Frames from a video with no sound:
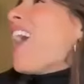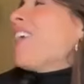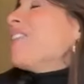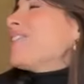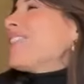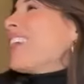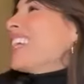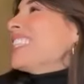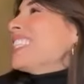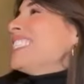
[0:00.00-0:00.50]
all
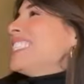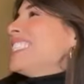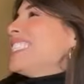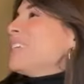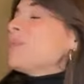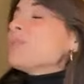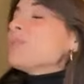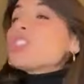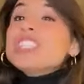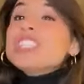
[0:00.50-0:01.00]
right, let's see.
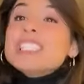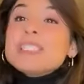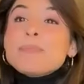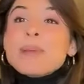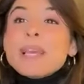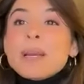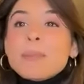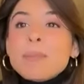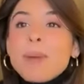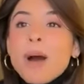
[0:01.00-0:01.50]
Well, she's a
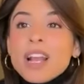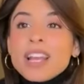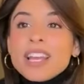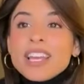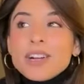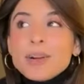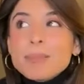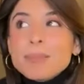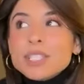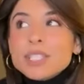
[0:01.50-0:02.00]

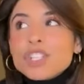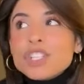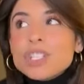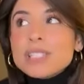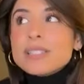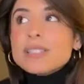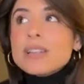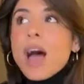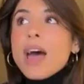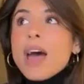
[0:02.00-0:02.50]
pickpocketer, but
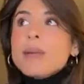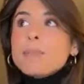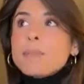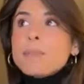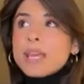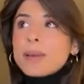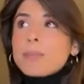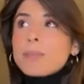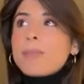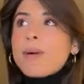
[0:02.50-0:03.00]
she's not a
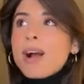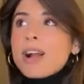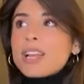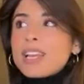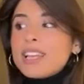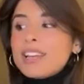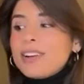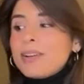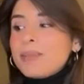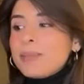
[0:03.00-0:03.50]

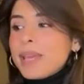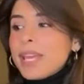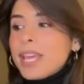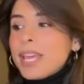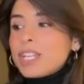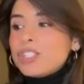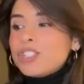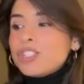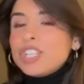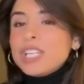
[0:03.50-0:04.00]
pickpocketer
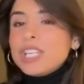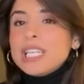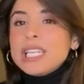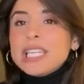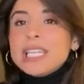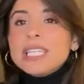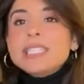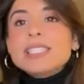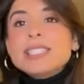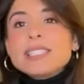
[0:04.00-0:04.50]
because she
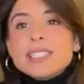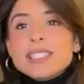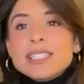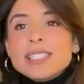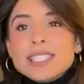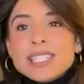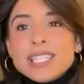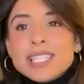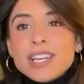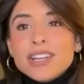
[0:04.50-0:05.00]
needs to
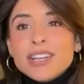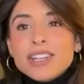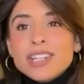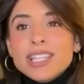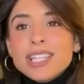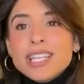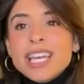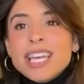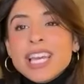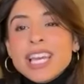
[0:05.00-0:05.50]
steal
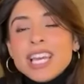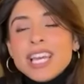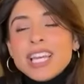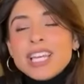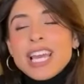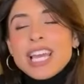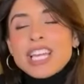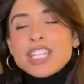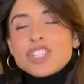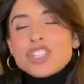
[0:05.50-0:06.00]

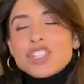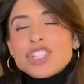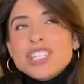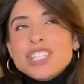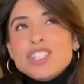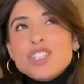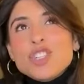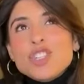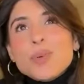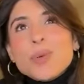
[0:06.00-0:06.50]

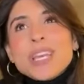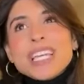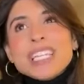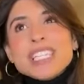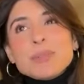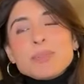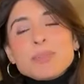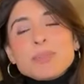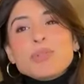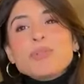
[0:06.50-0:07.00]
she's doing it
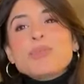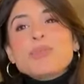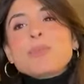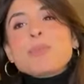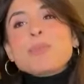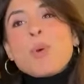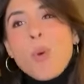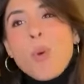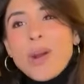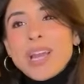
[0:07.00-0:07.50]
to prove a
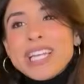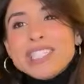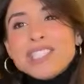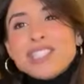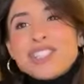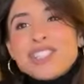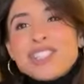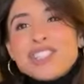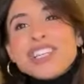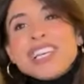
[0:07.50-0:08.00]
point.
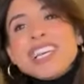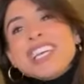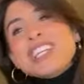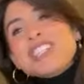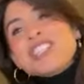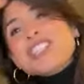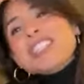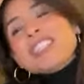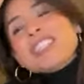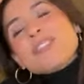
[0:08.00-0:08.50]

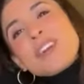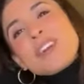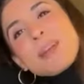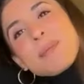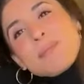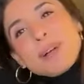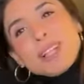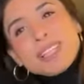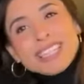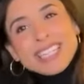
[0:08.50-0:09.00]
She's a very
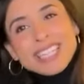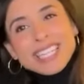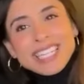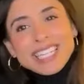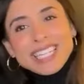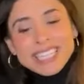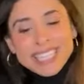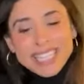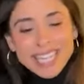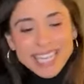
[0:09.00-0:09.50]

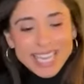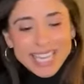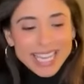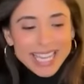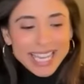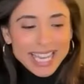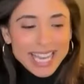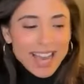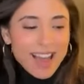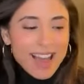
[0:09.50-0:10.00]

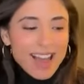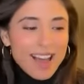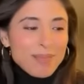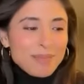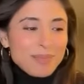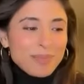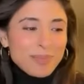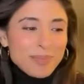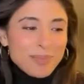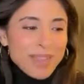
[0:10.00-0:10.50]
politically
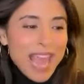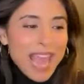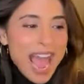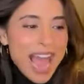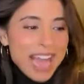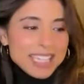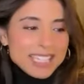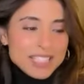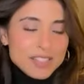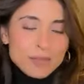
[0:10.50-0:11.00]
um,
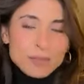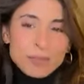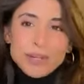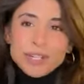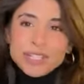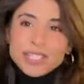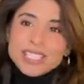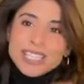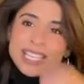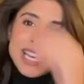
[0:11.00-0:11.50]
active
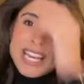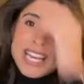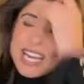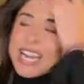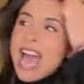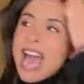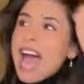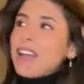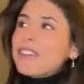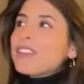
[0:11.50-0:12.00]
person and an
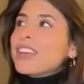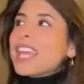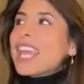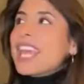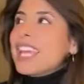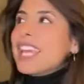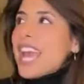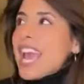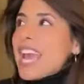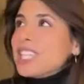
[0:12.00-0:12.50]

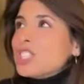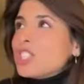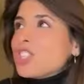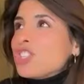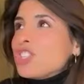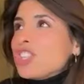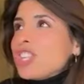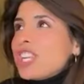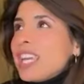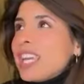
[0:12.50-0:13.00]
advocate. And
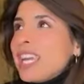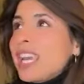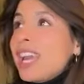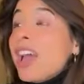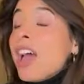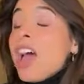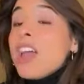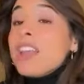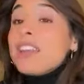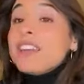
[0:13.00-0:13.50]
she,
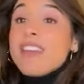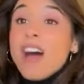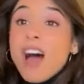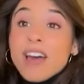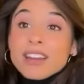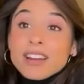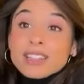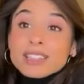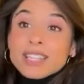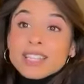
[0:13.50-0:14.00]

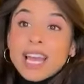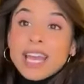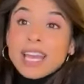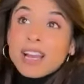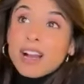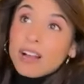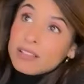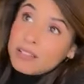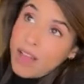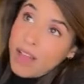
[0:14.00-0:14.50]
not unlike
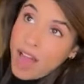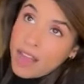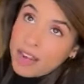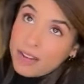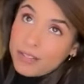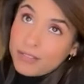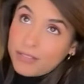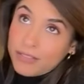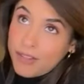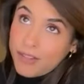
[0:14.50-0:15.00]
a lot
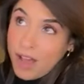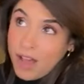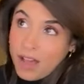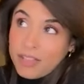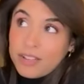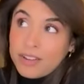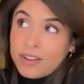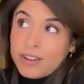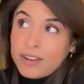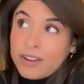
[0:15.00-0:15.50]
of
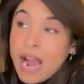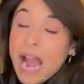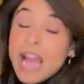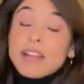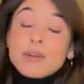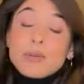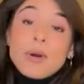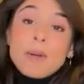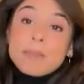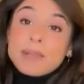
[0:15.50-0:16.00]
other, I
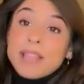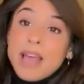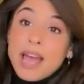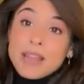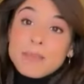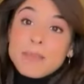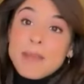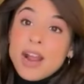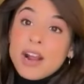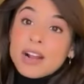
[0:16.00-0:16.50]
grew up in Latin
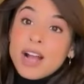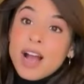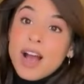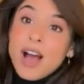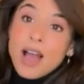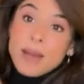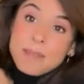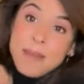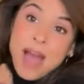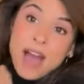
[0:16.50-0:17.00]
America.
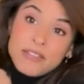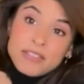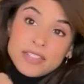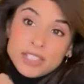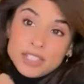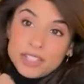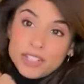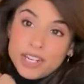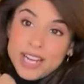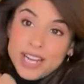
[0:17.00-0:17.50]
I'm half
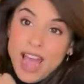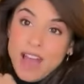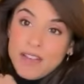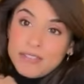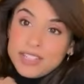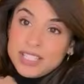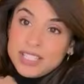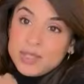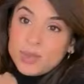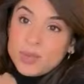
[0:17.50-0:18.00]
Honduran, half
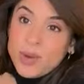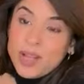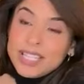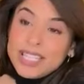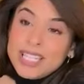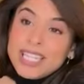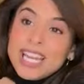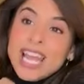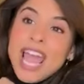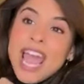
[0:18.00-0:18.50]

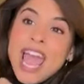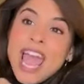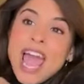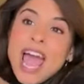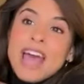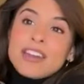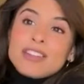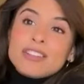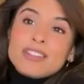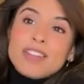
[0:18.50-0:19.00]
Venezuelan.
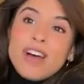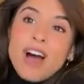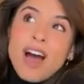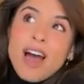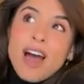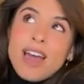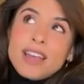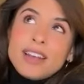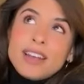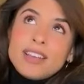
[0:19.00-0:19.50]
And a
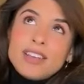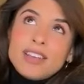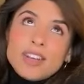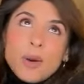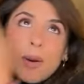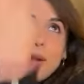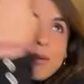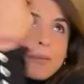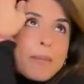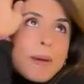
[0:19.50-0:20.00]
lot, you know,
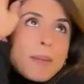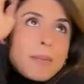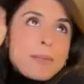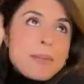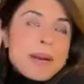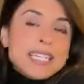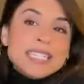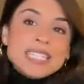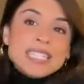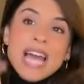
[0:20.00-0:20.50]
I remember
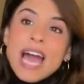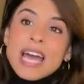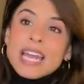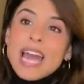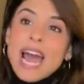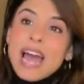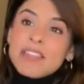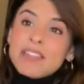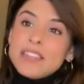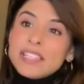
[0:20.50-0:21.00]
my dad
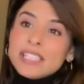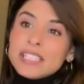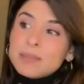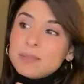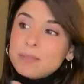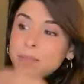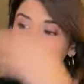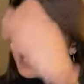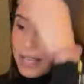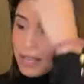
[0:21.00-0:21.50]
had this
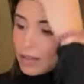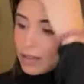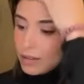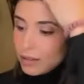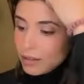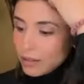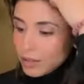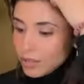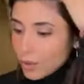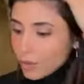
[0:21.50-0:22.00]
big,
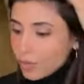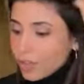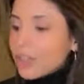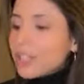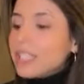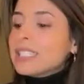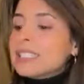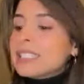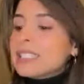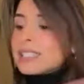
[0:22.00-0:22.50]
you know, there
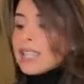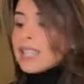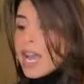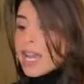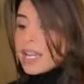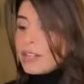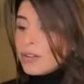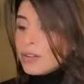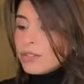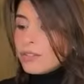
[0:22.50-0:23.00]
is this
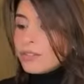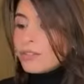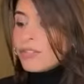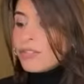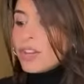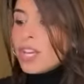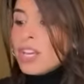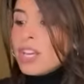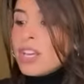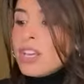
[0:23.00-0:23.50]
kind of
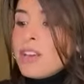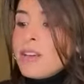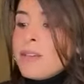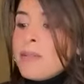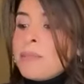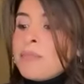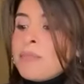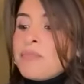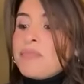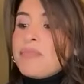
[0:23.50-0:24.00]

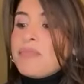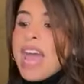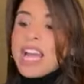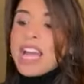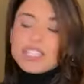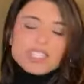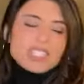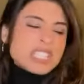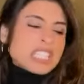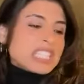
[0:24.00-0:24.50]

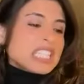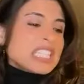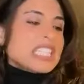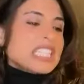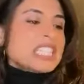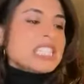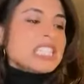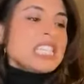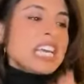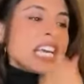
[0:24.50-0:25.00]

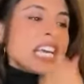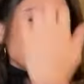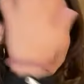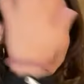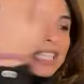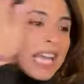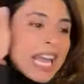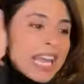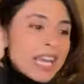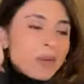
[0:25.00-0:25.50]
nationalistic,
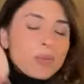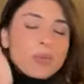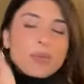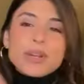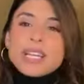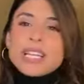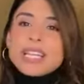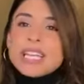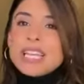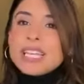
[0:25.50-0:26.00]
like
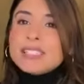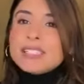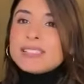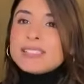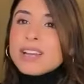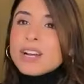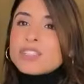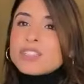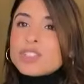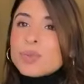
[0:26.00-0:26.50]
really
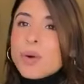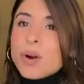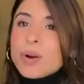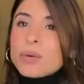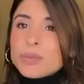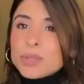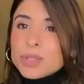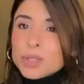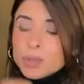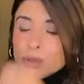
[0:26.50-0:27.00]
stuck to our
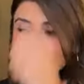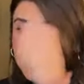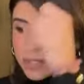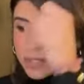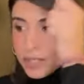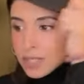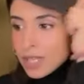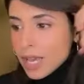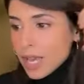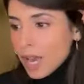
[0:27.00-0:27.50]

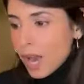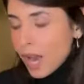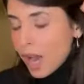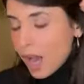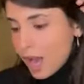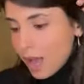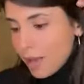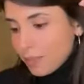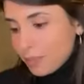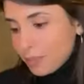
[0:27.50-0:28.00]
roots
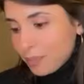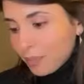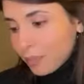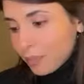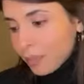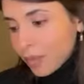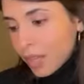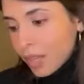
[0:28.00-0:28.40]
um,